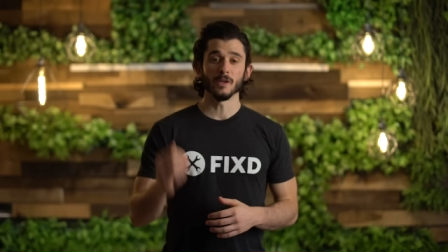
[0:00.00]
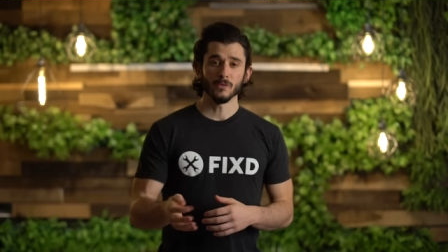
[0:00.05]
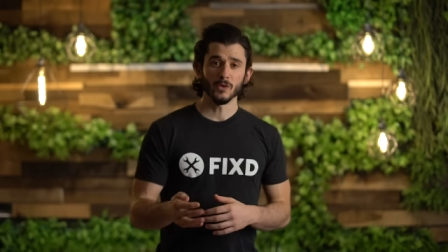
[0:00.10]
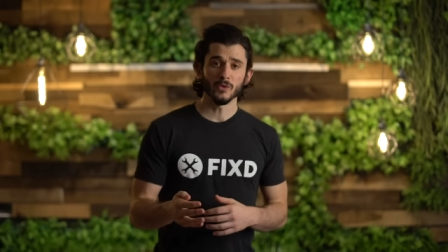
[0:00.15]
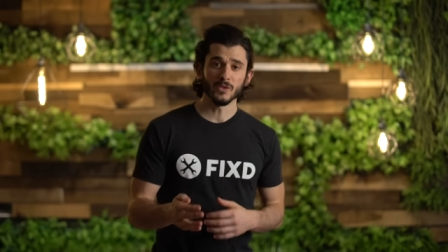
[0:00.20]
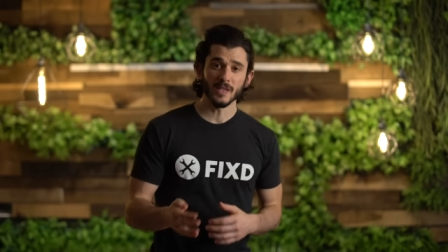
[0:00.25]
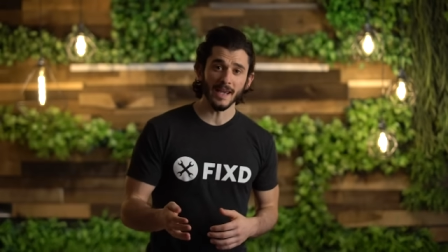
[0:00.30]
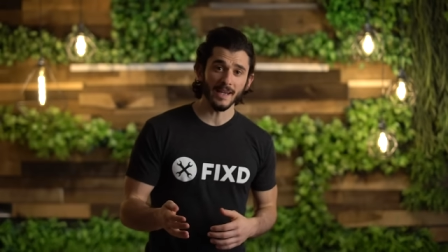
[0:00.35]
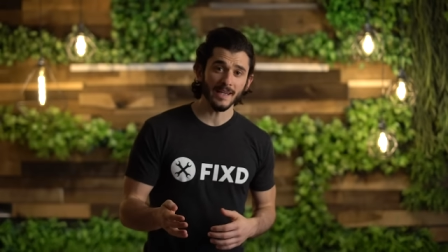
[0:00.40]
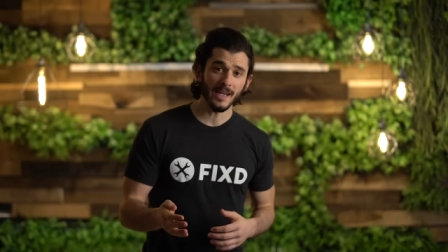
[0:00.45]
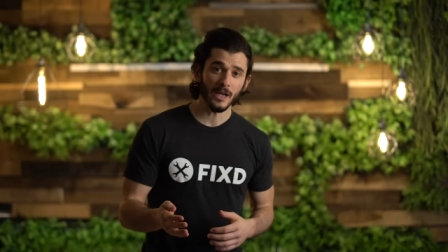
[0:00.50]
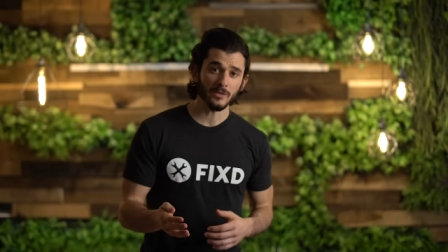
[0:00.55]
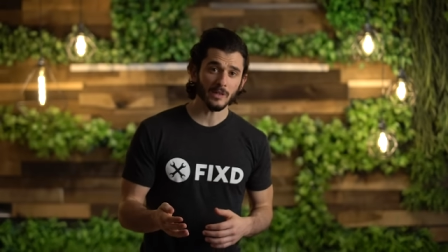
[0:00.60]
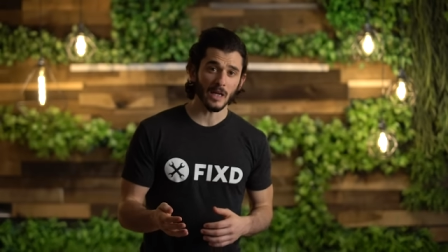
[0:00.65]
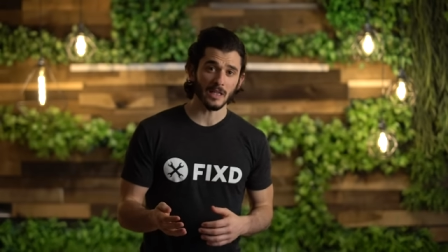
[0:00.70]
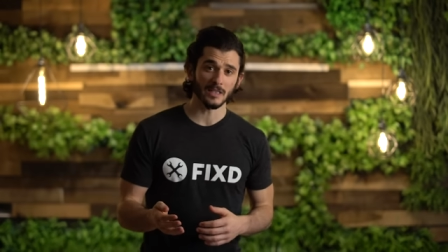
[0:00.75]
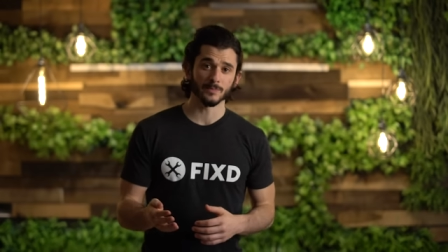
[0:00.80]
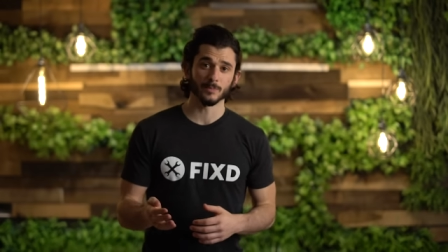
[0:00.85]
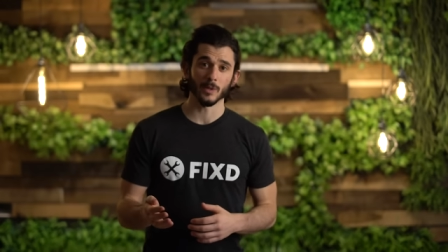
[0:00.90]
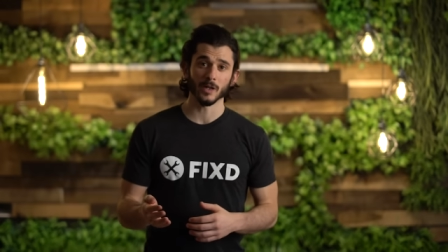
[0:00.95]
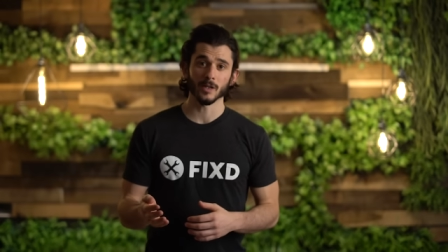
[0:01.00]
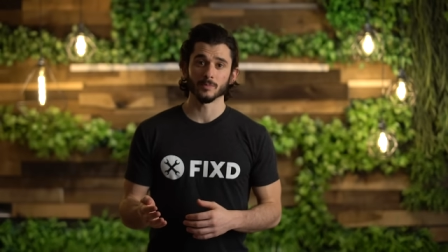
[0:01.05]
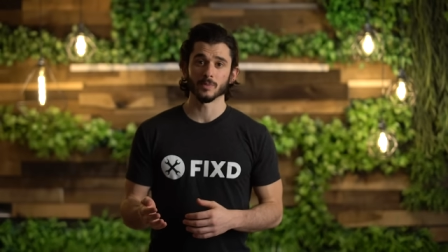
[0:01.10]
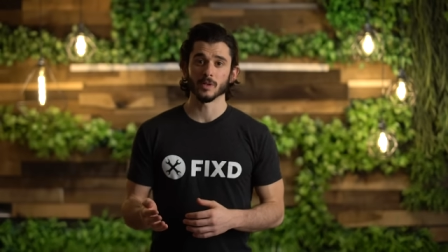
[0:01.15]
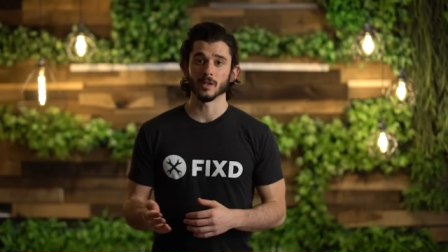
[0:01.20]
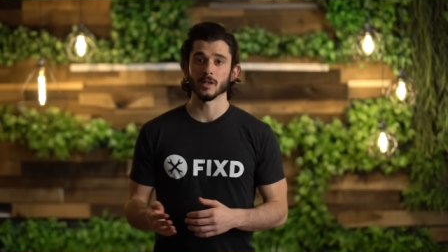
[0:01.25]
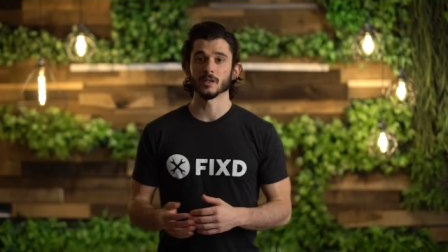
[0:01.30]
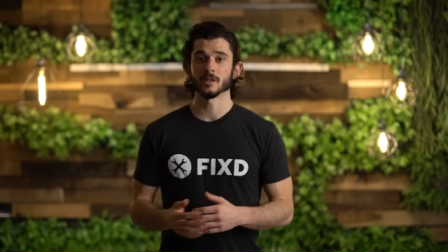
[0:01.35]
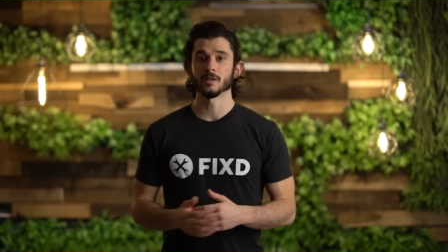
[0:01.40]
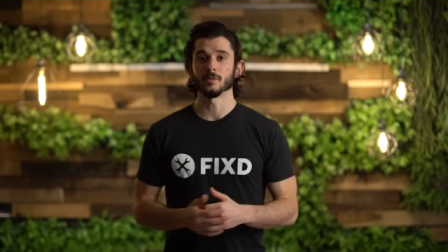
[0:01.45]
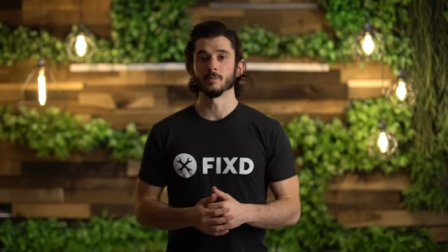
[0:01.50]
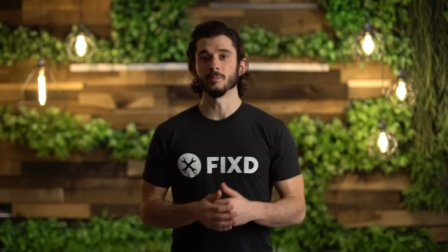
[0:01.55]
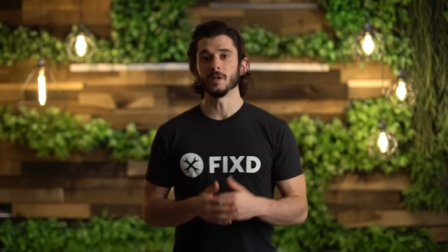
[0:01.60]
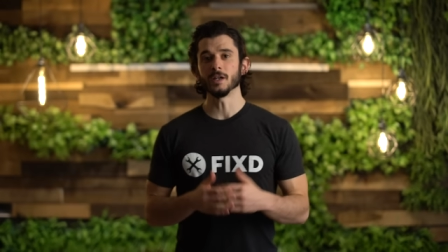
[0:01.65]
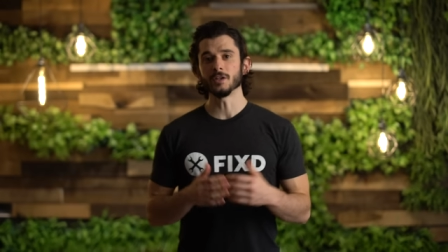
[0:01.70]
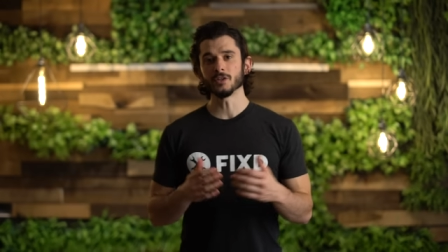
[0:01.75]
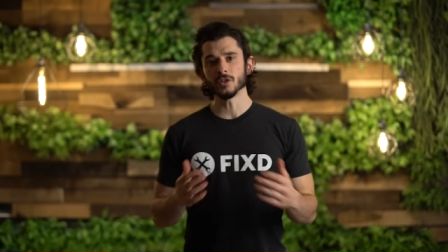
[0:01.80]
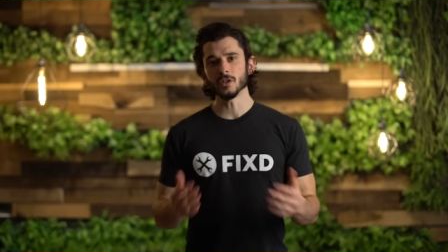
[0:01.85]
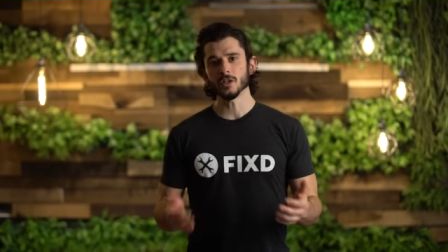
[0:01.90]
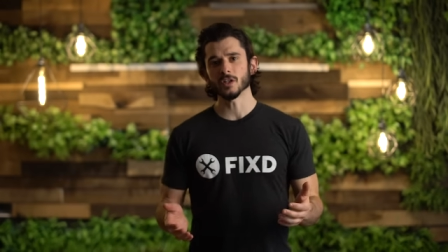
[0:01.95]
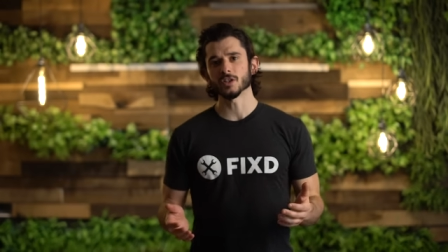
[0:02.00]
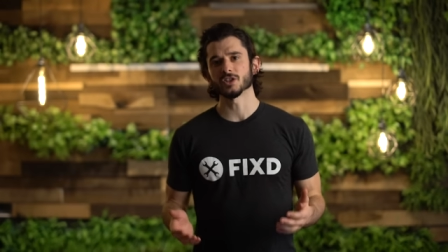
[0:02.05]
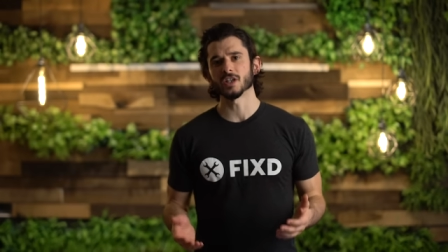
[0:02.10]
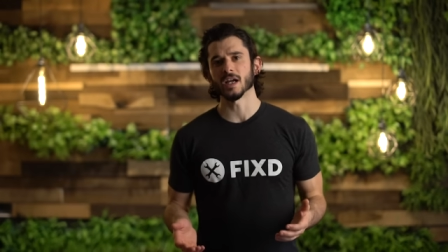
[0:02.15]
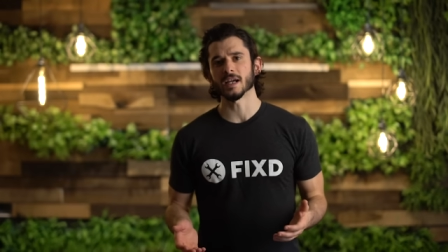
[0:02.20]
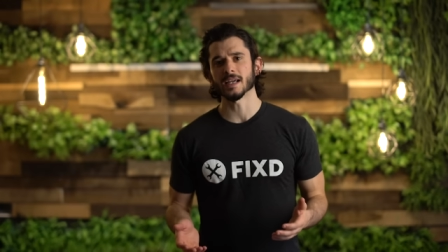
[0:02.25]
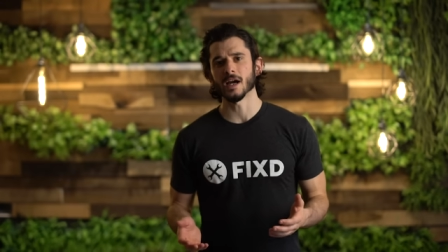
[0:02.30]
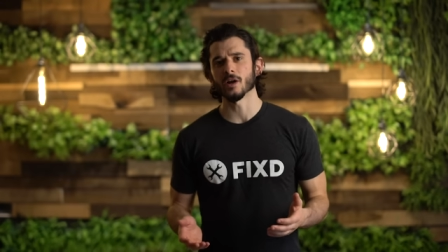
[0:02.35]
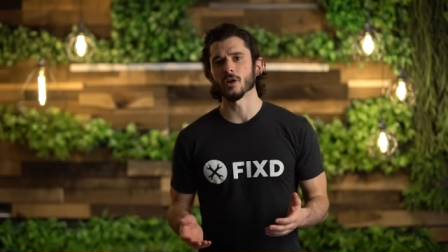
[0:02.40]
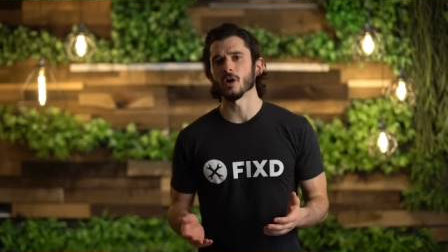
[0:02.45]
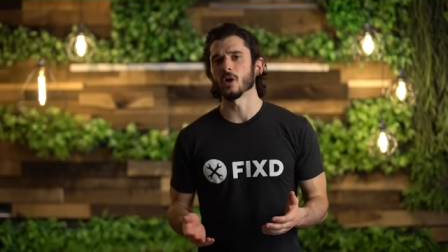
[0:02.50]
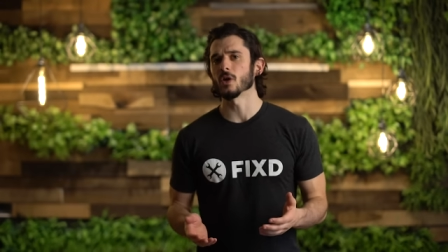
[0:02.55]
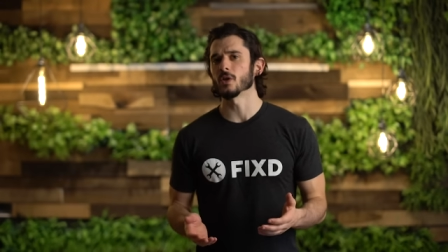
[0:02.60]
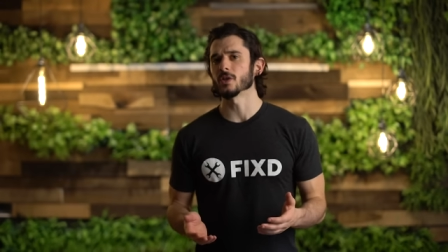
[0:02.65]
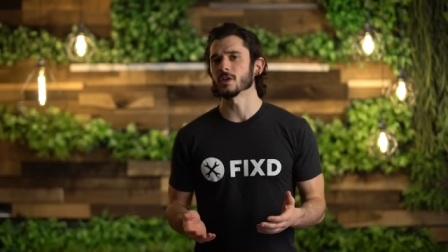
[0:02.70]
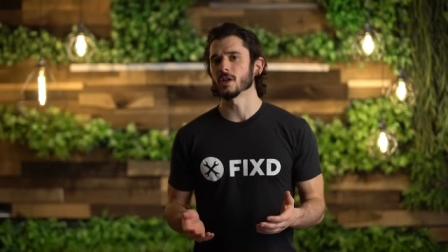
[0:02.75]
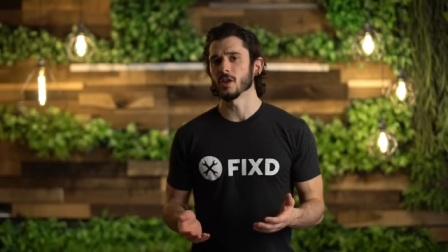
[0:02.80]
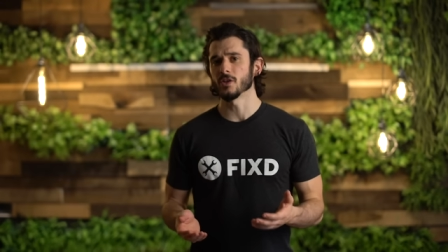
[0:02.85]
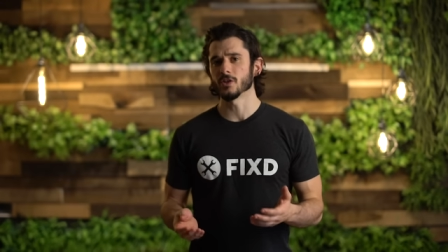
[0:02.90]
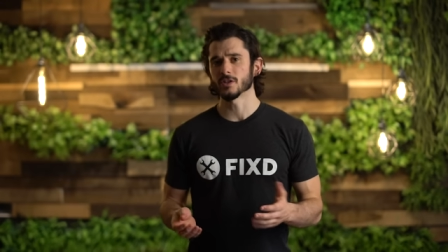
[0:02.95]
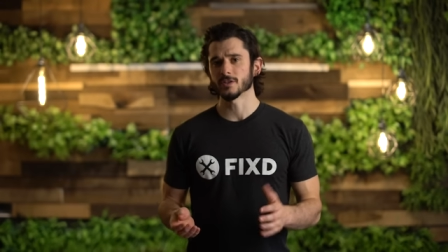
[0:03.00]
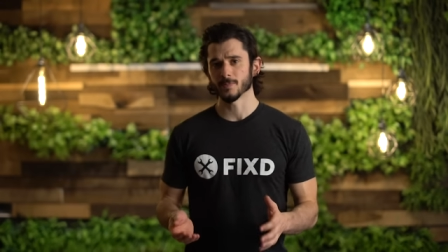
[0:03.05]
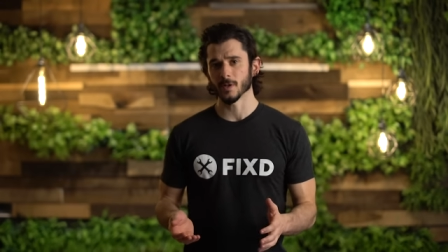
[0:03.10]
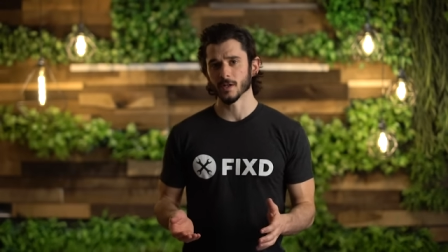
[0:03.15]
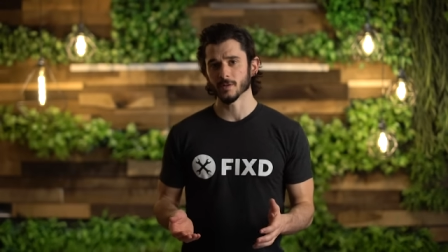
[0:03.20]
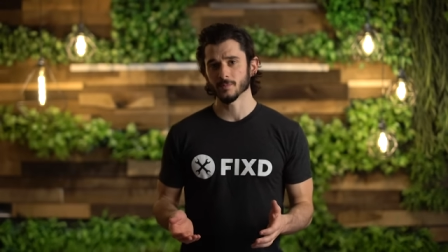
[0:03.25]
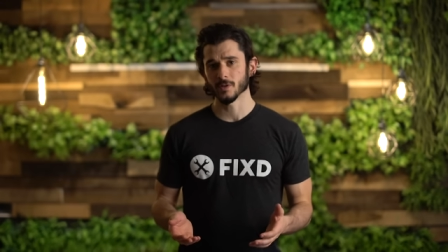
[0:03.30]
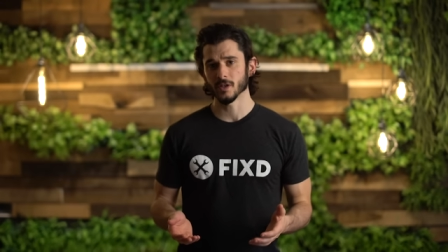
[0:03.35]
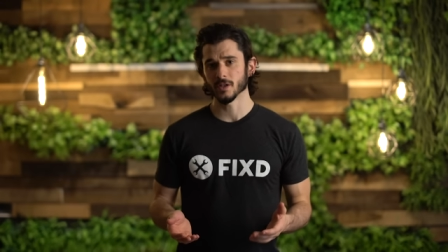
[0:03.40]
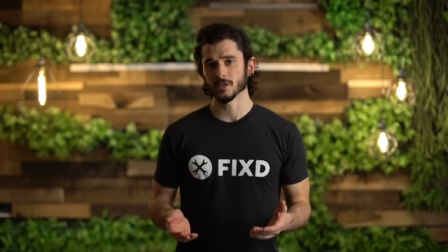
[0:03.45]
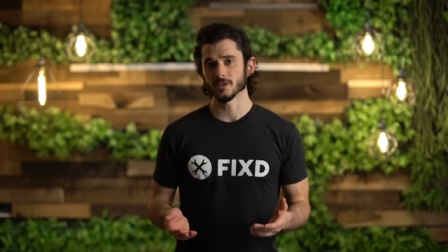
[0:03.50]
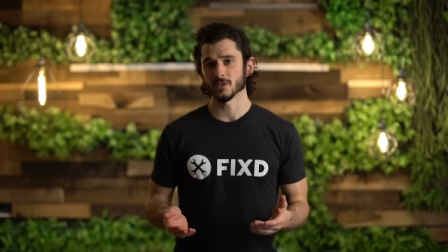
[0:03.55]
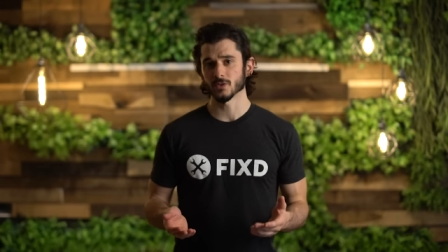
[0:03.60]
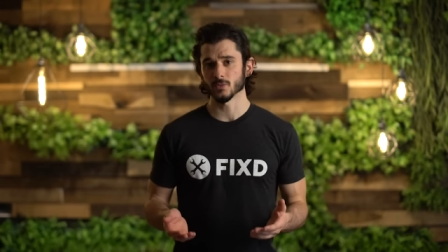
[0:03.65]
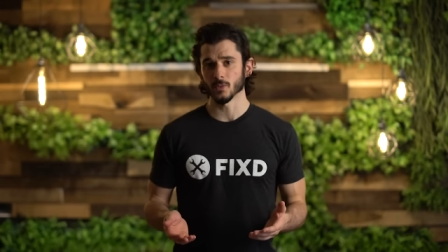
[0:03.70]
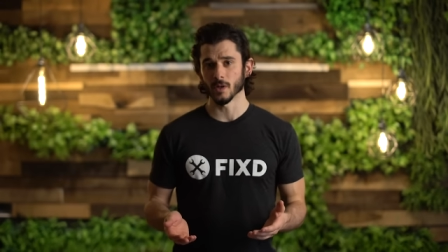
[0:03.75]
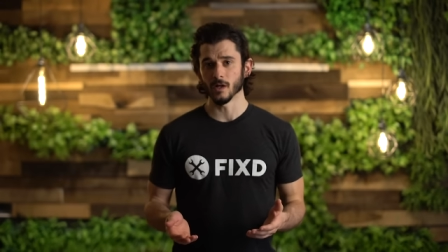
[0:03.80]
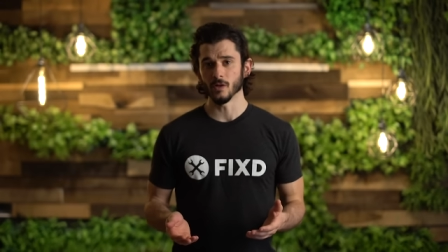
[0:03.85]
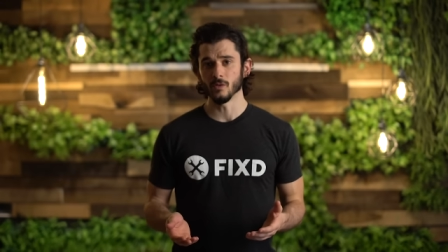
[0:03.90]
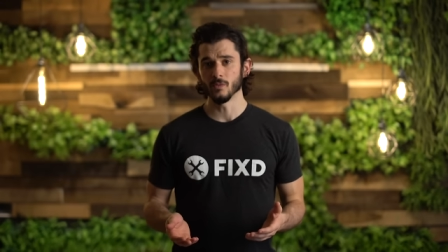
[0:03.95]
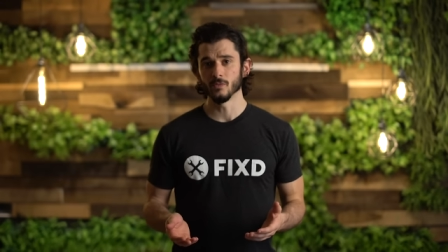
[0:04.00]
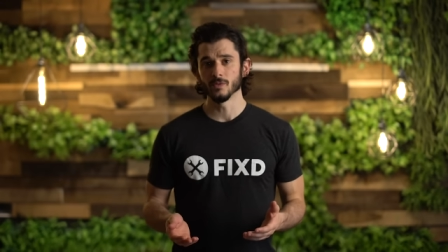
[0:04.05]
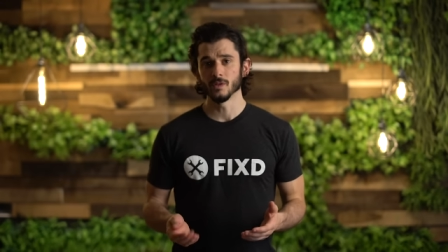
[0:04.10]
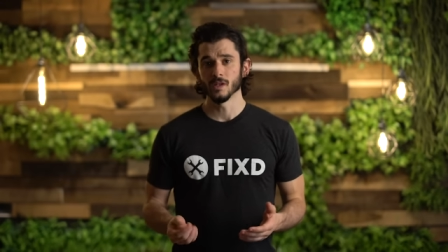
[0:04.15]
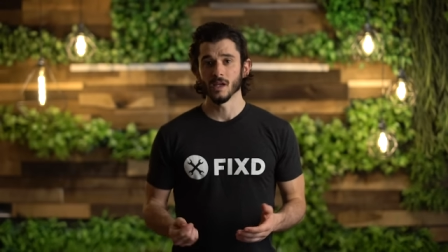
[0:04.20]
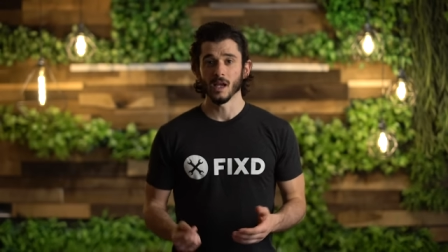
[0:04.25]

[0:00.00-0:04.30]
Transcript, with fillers: If you take out that spark plug, make sure to check out all the other spark plugs as well.